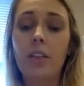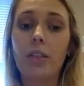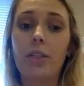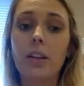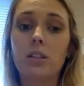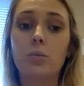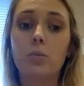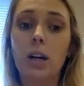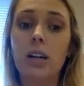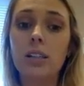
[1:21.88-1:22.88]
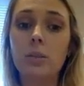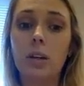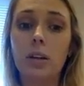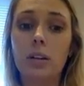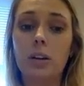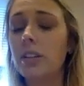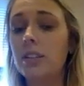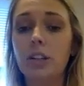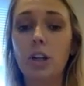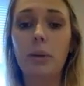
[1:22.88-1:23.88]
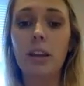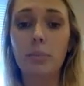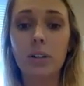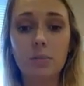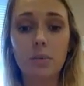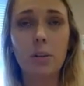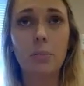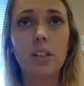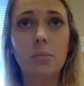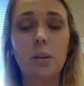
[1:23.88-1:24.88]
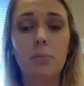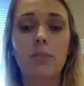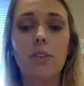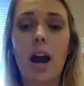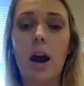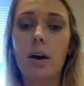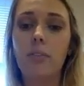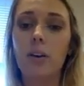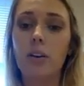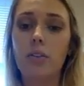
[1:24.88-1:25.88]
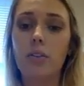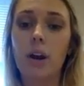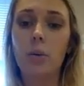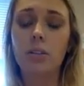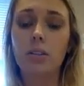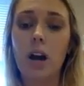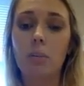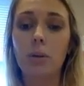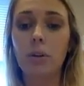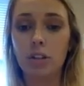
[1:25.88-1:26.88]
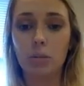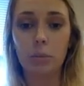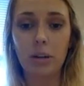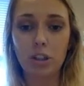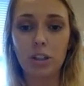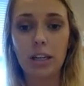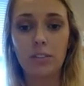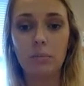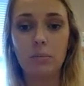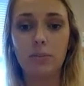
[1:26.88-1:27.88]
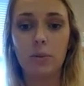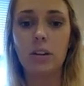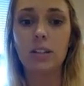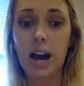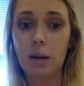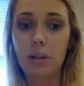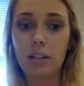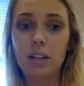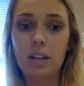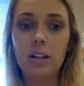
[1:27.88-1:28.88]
This did go by the principal. The principal approved it. However, there was not parental permission given before this happened.